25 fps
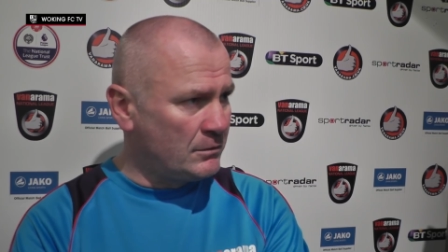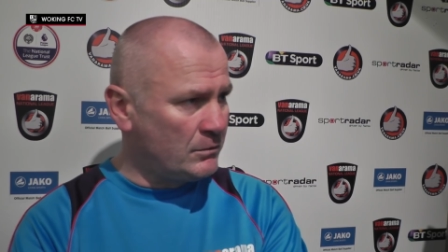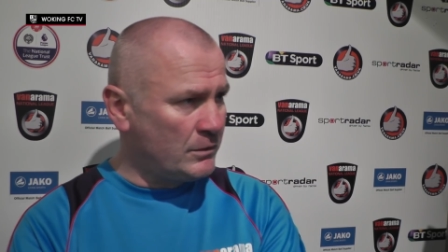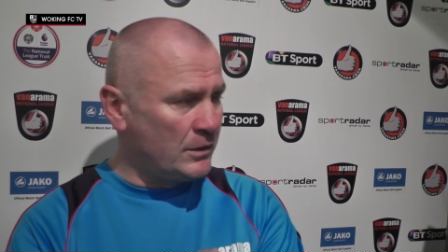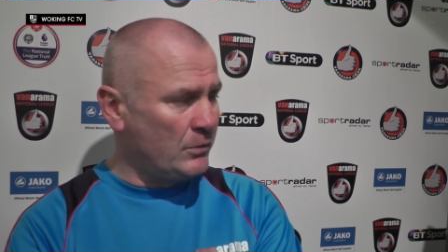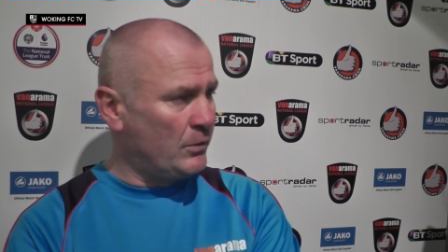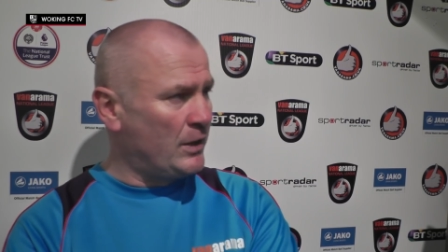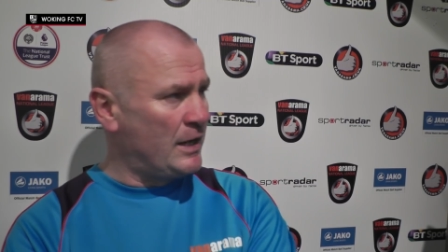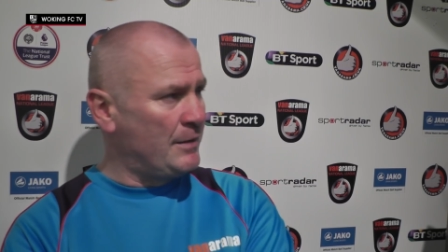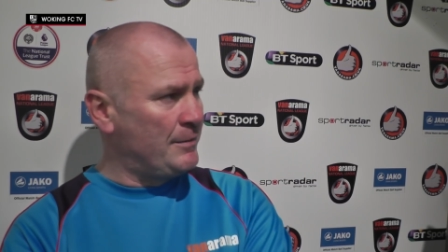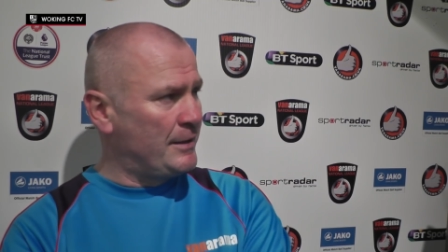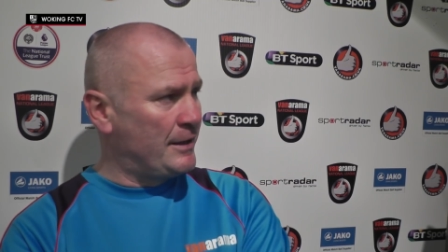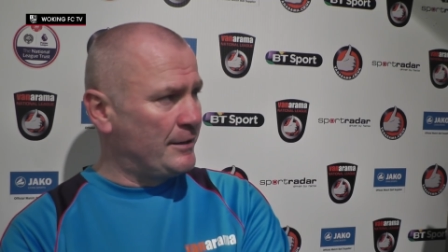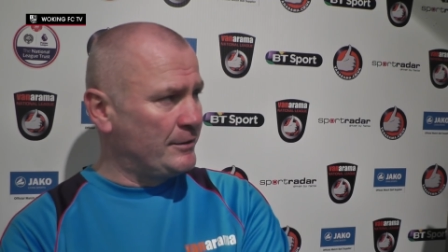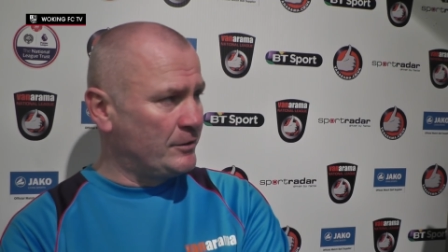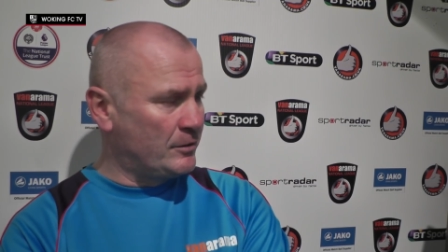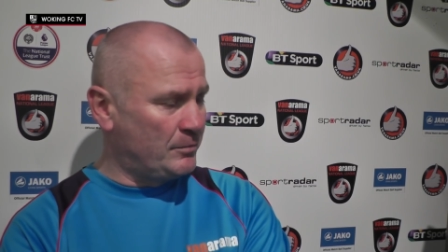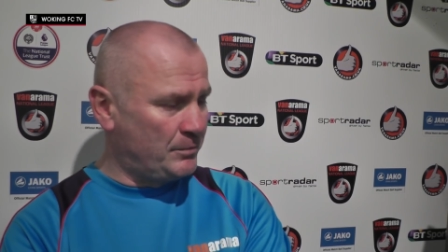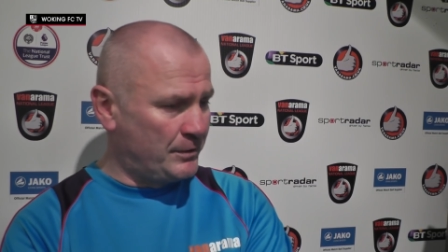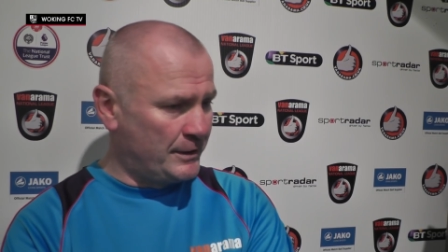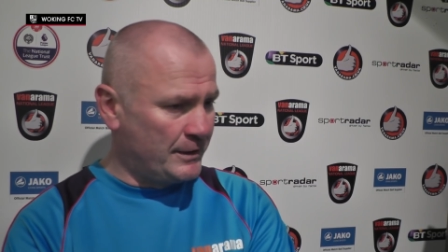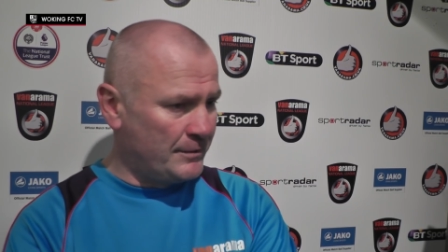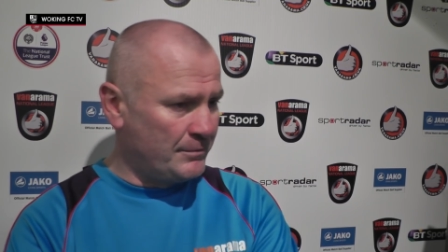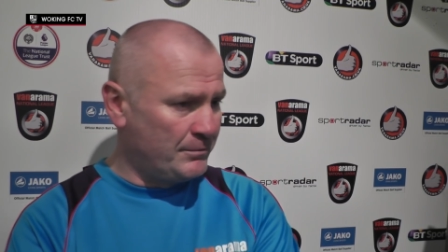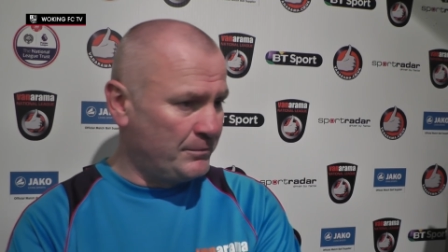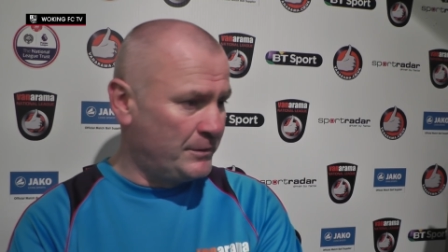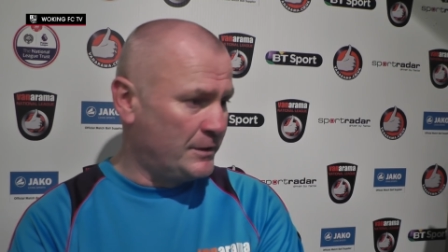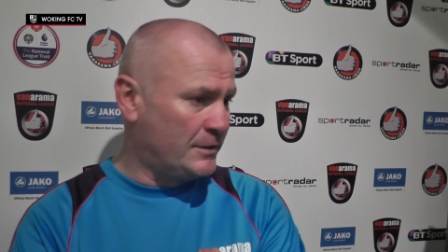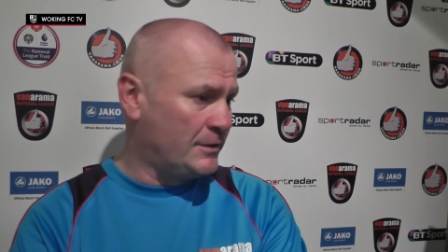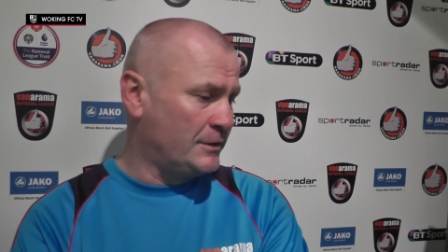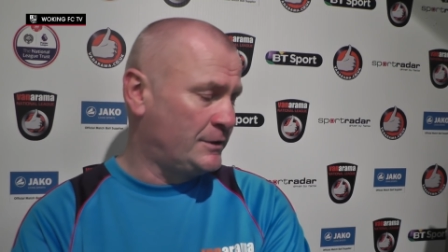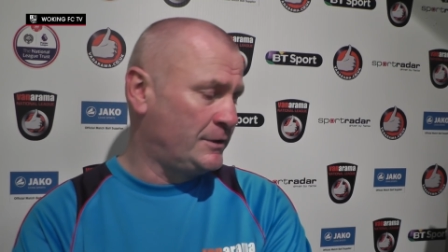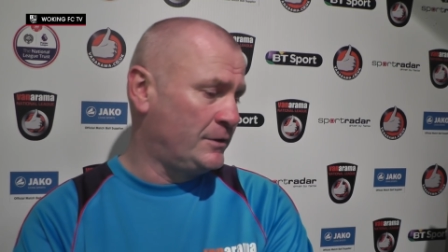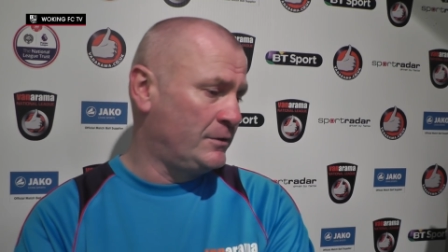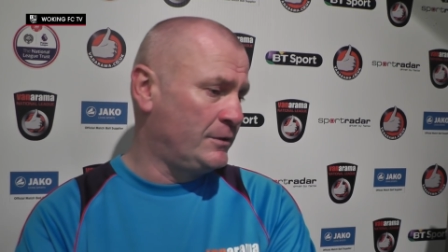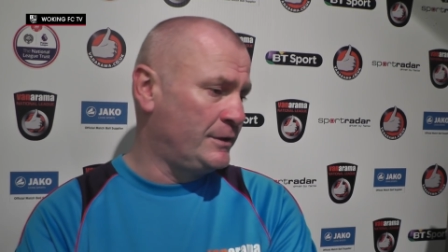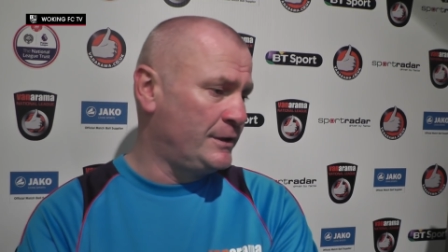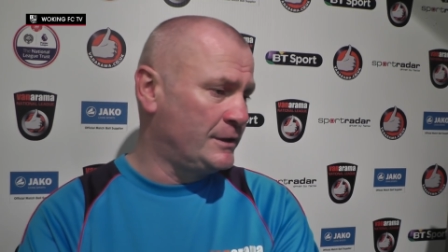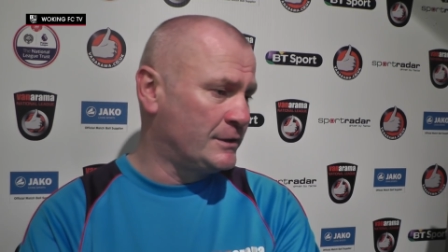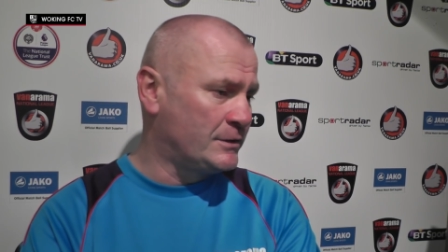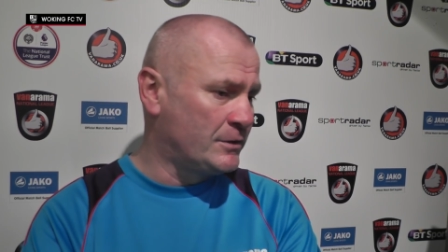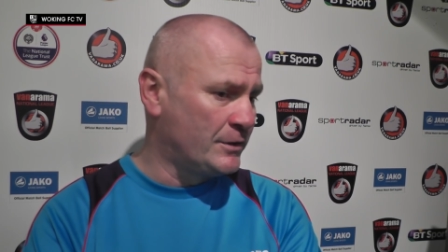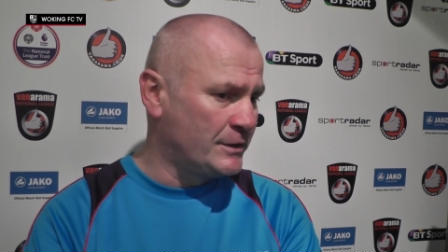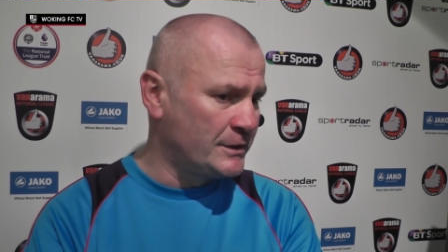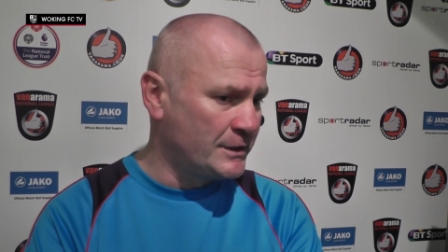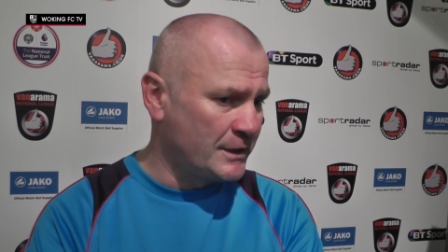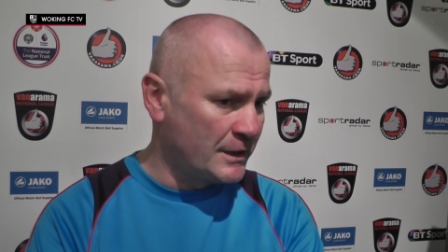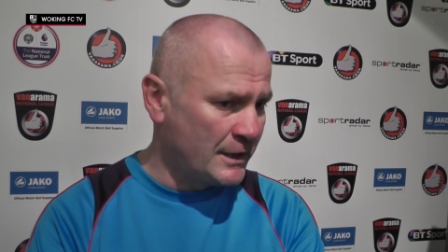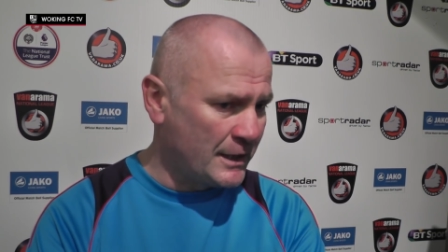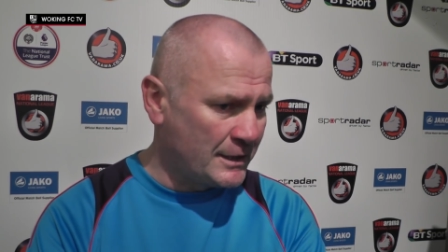well, why am I not playing? Because you're only as
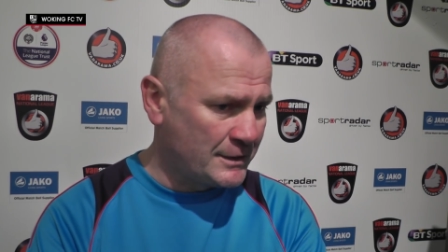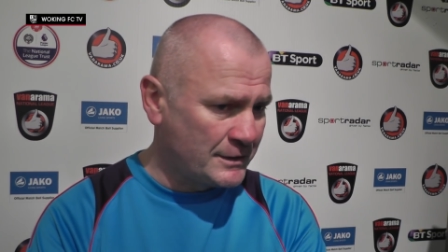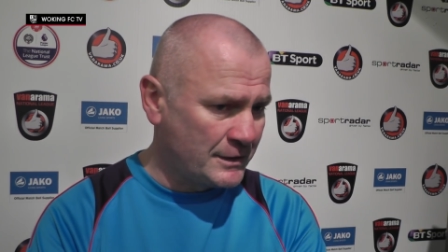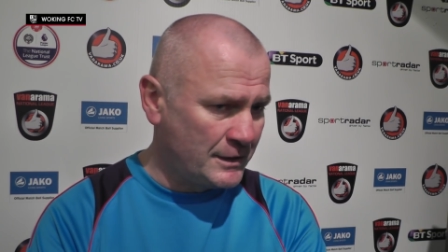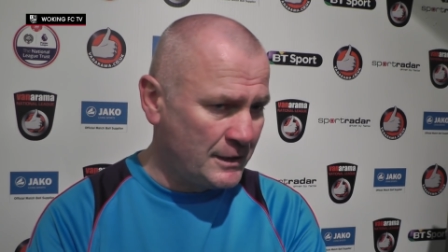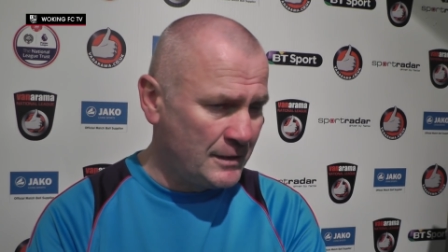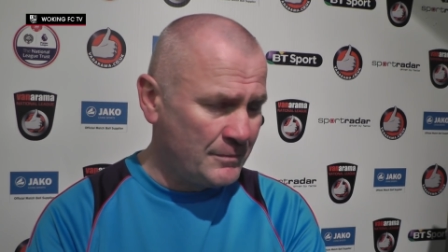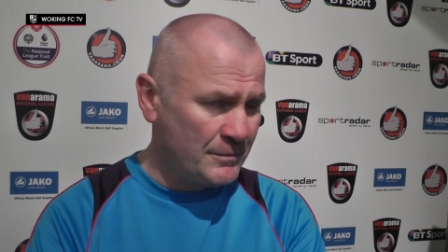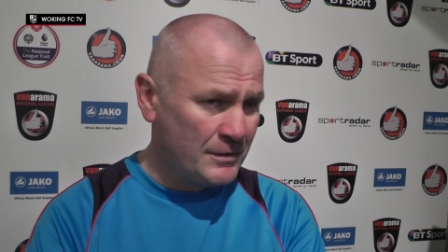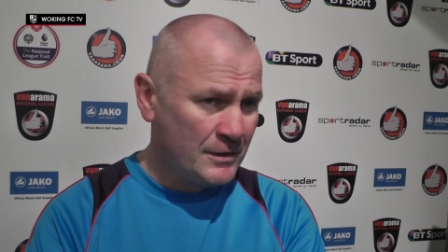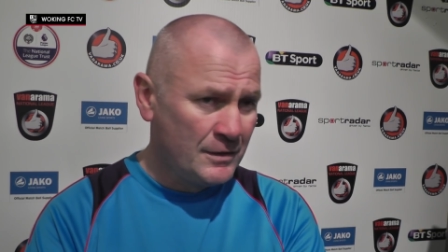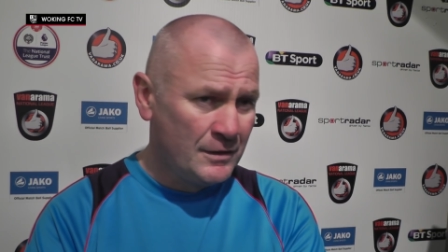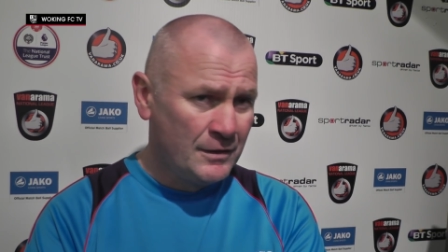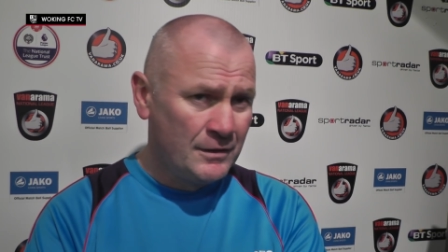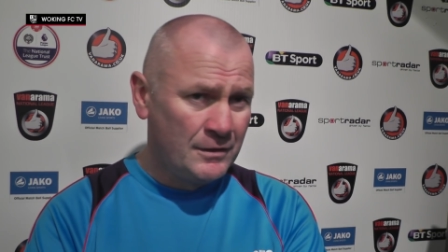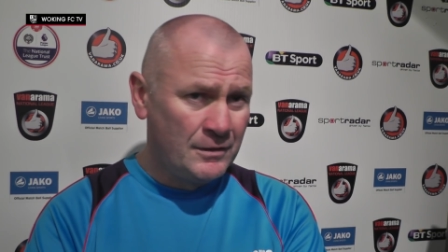good as your last game.